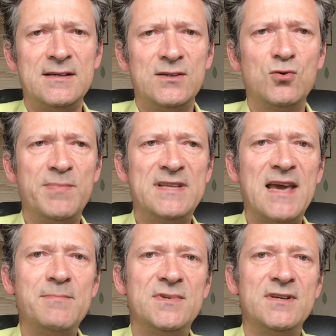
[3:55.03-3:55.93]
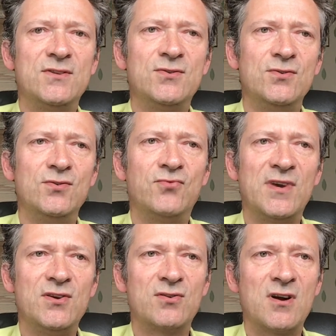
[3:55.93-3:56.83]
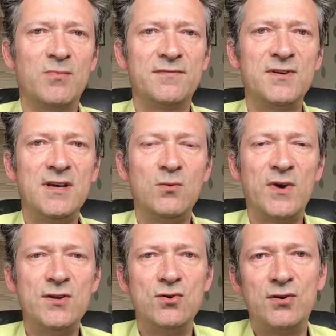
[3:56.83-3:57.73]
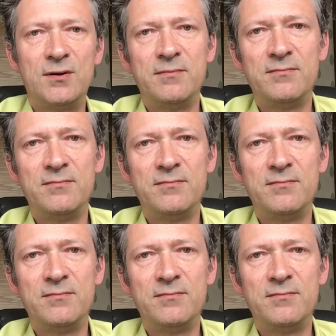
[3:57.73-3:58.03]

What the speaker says: Don't be tempted to drink your cup of tea when you're